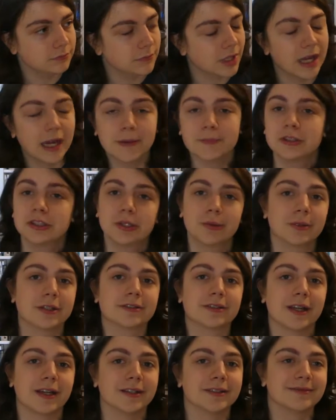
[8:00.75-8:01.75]
and I'm so
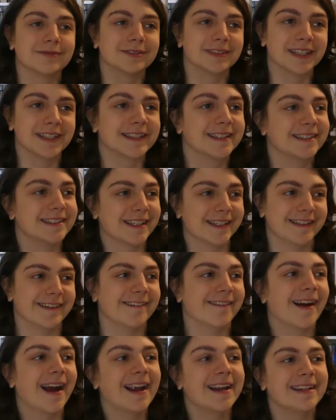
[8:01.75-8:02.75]
excited to
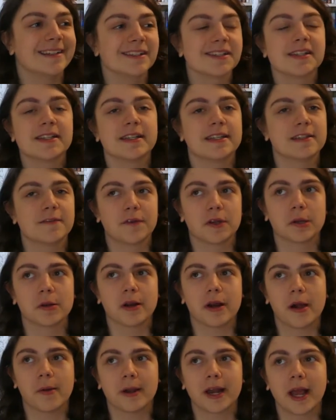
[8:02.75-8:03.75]
continue. I just need to figure
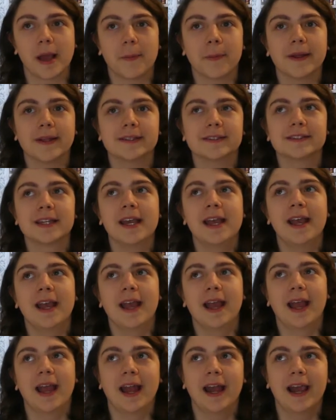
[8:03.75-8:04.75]
out what happens.
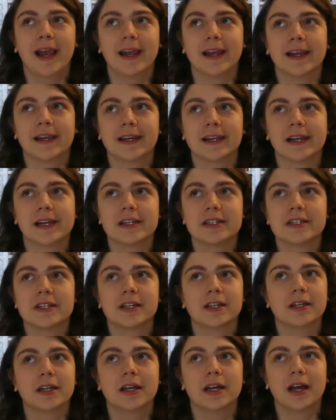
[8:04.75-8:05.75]
And
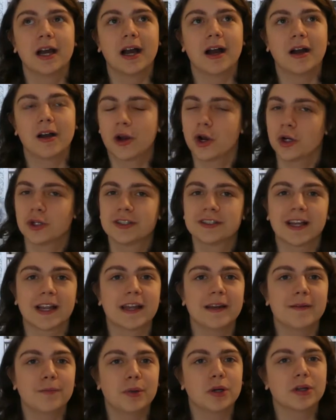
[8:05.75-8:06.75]
her
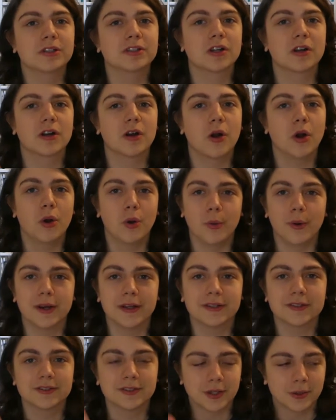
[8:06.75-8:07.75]
second books are
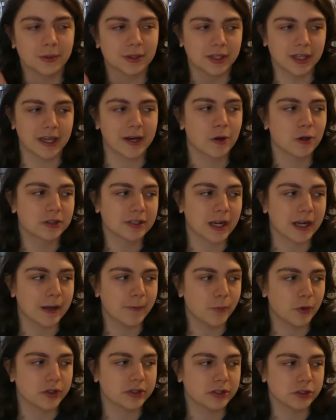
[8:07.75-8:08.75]
always so good, like her
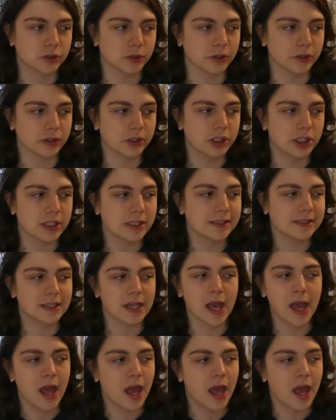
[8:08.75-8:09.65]
second books and trilogies.